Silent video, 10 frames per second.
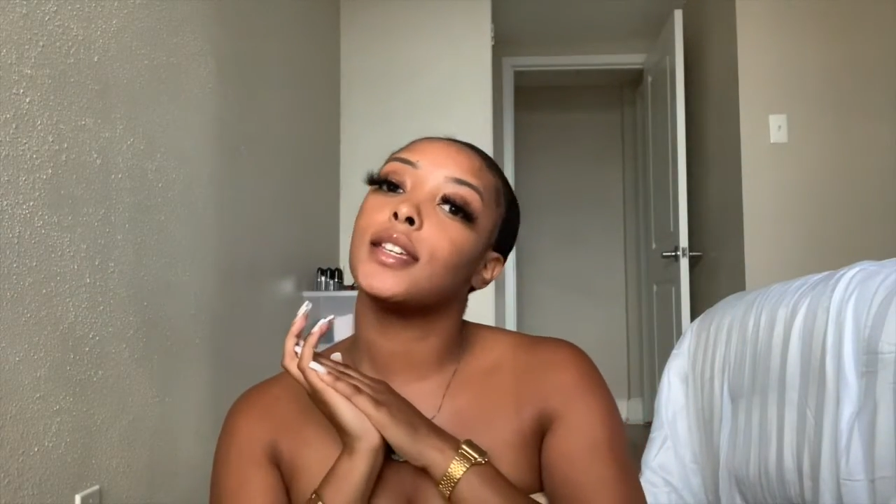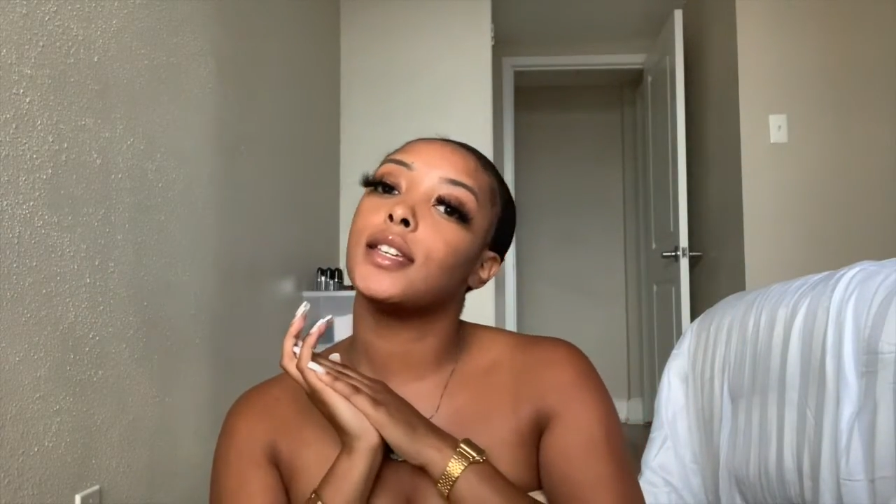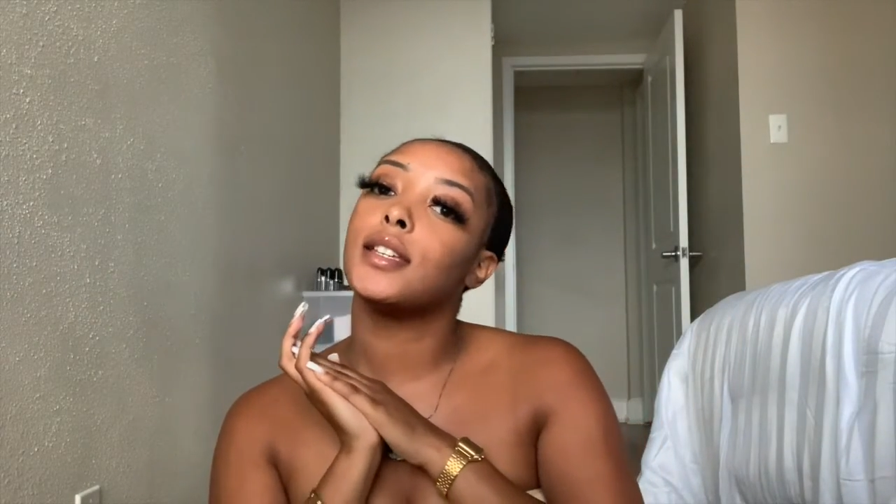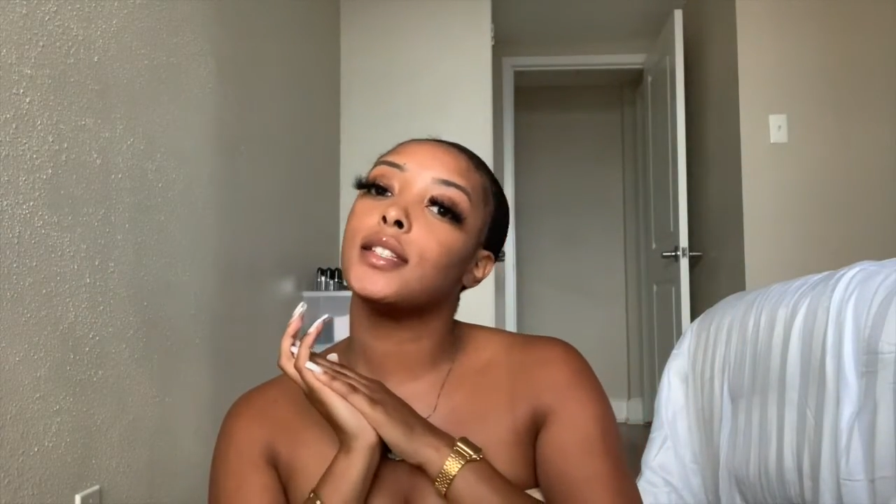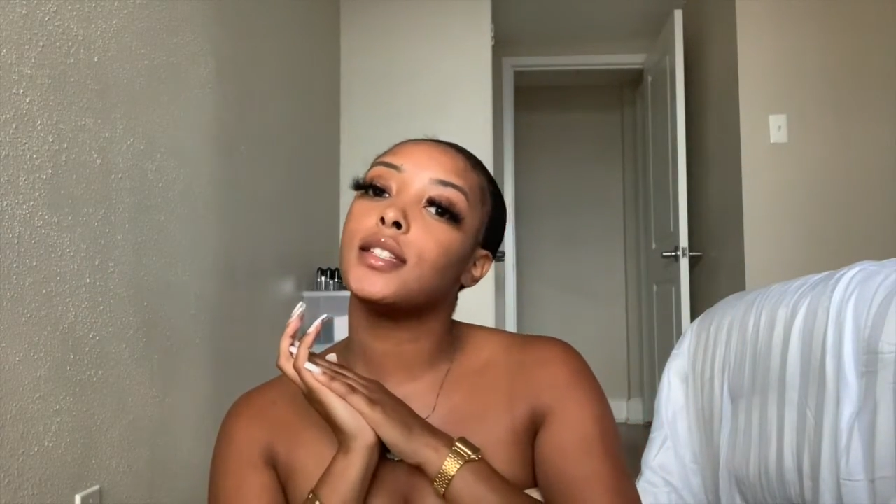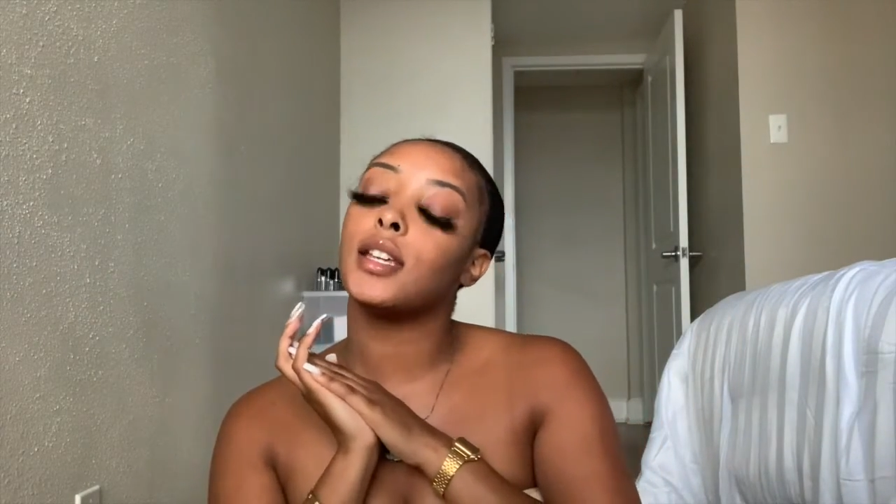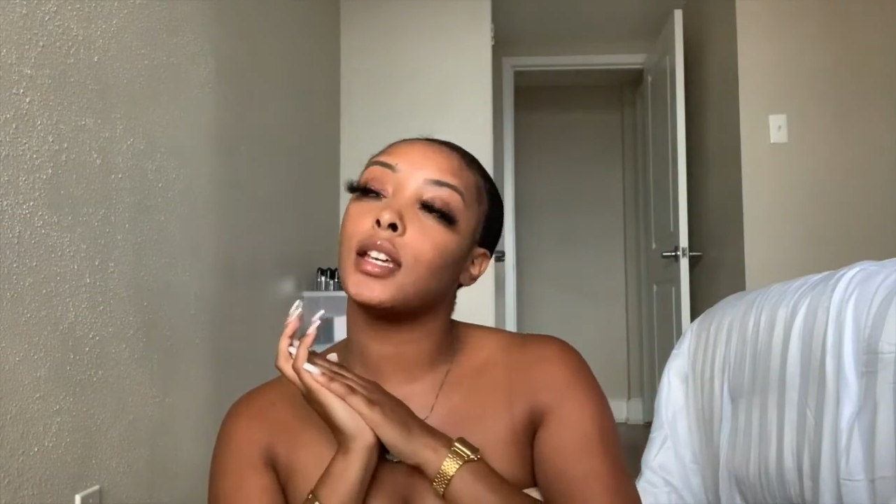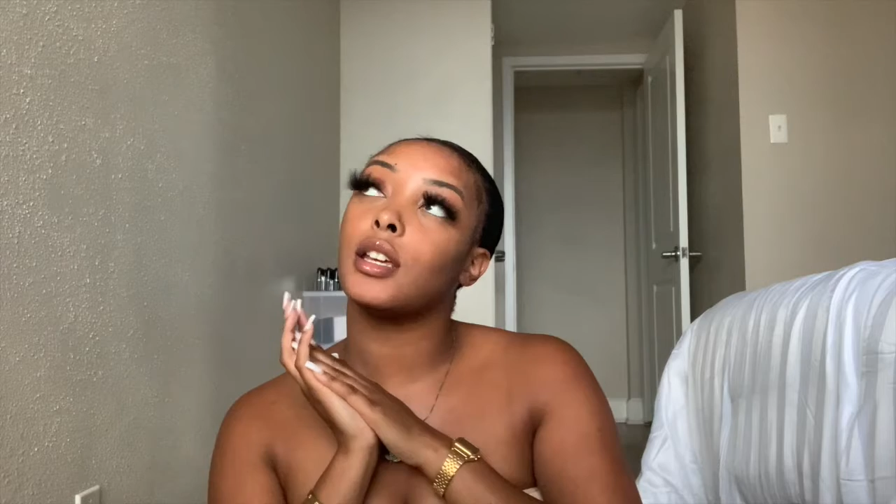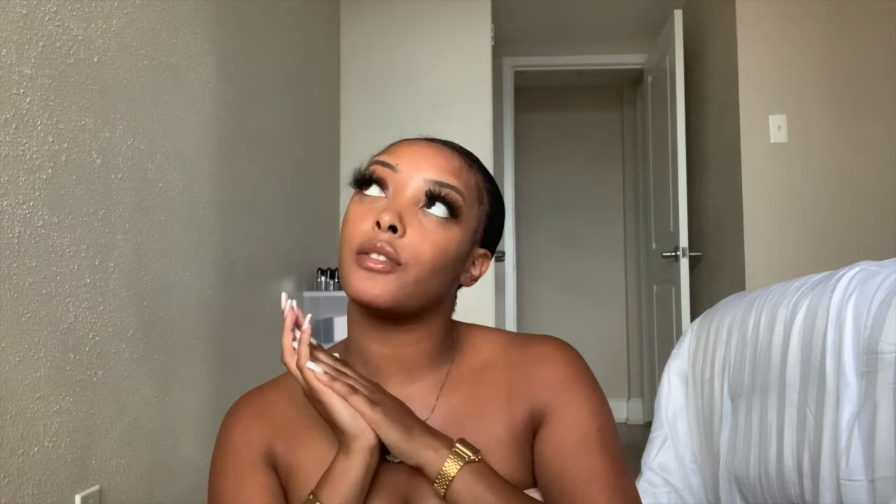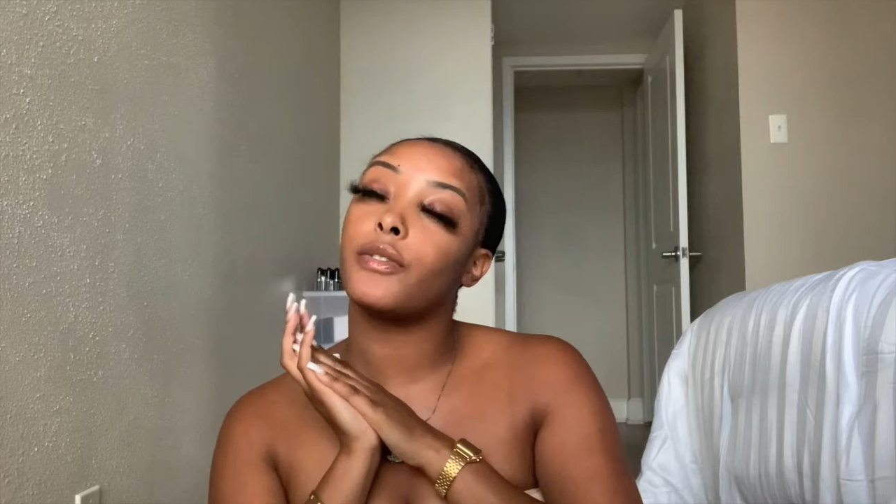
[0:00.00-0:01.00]
is
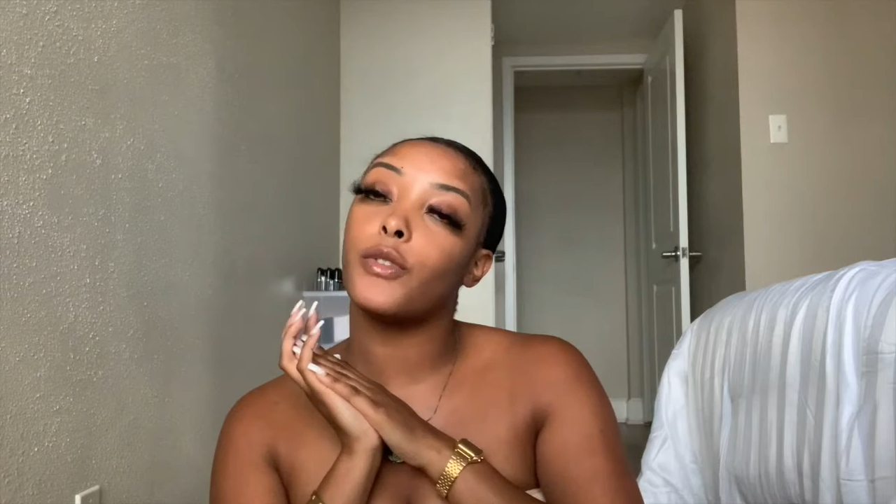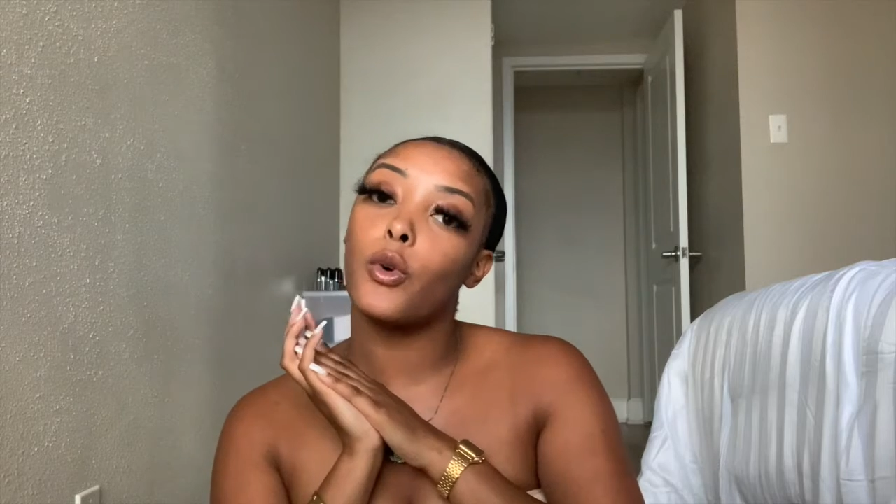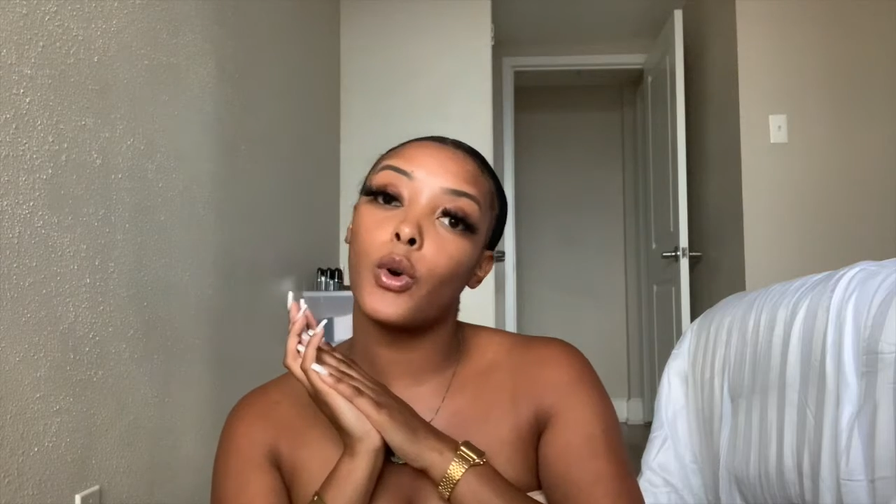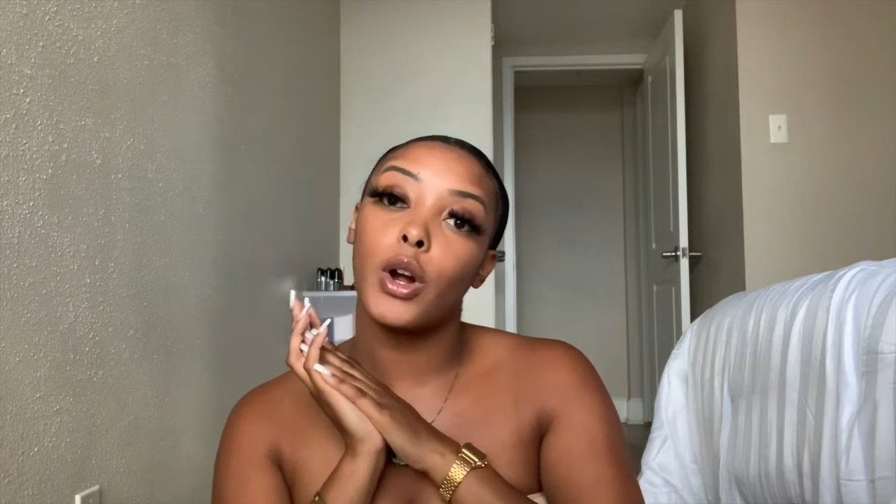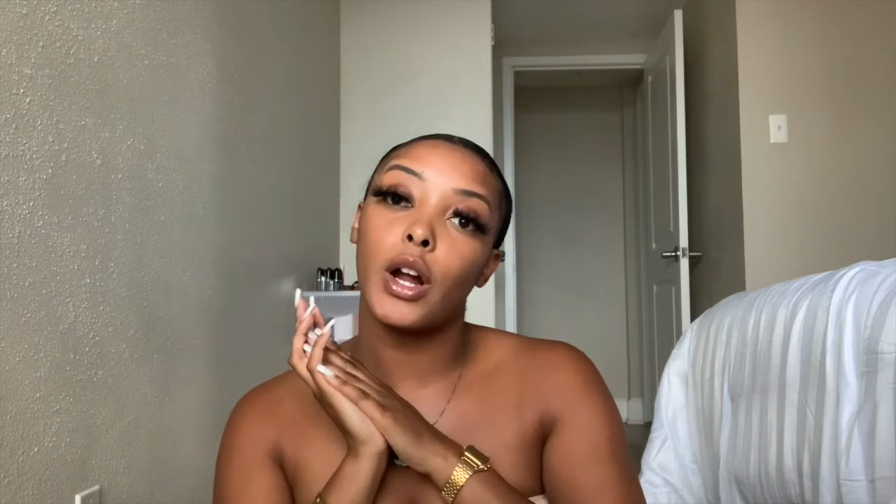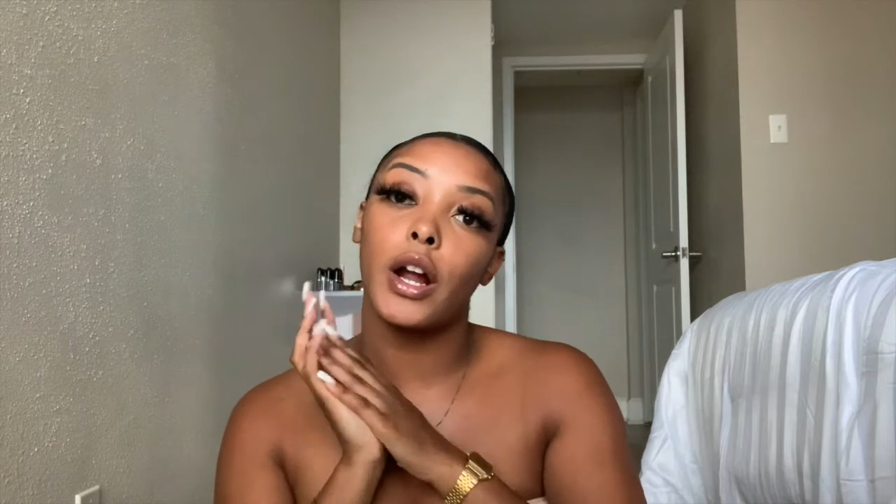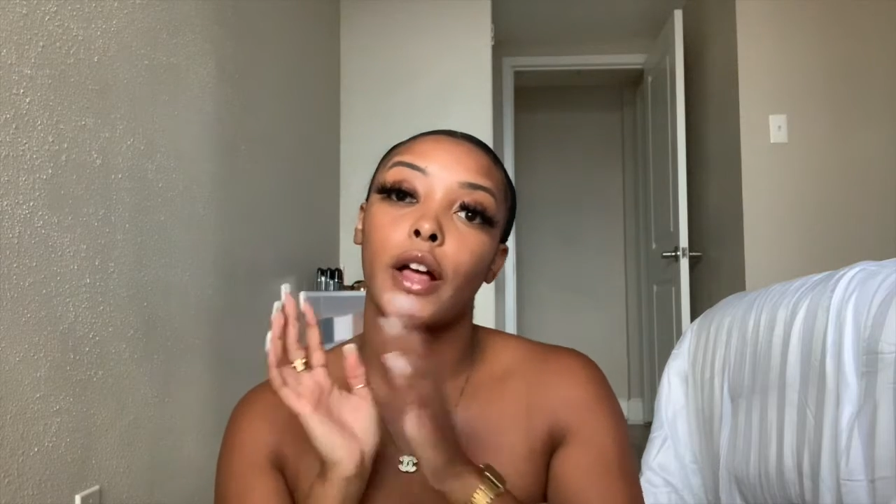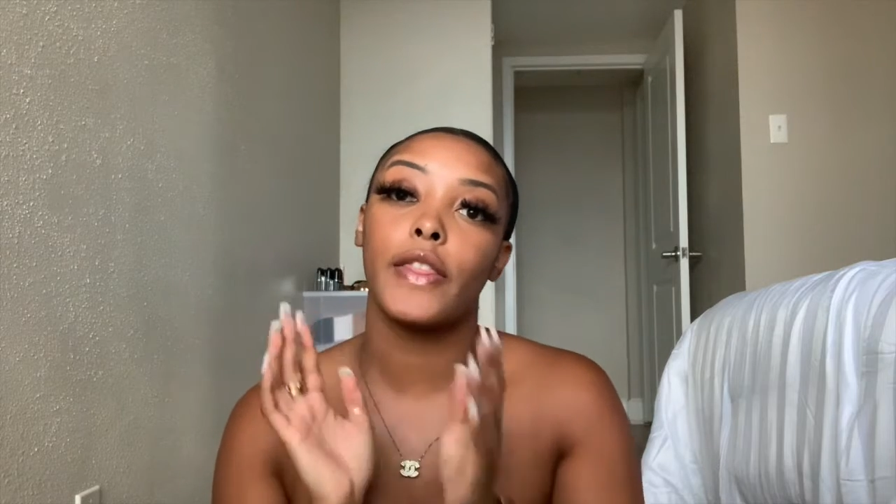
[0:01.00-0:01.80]
it for